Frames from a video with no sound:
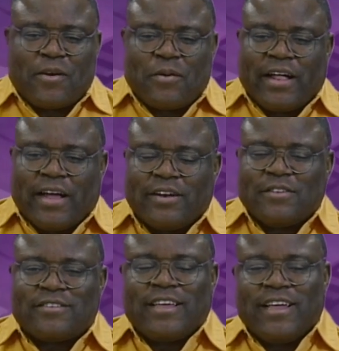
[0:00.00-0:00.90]
well, I
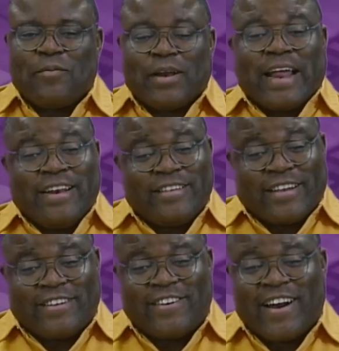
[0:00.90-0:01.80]
don't sing, but at least
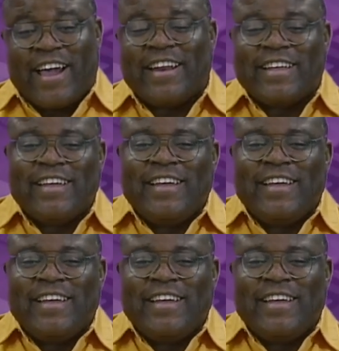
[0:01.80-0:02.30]
I tried.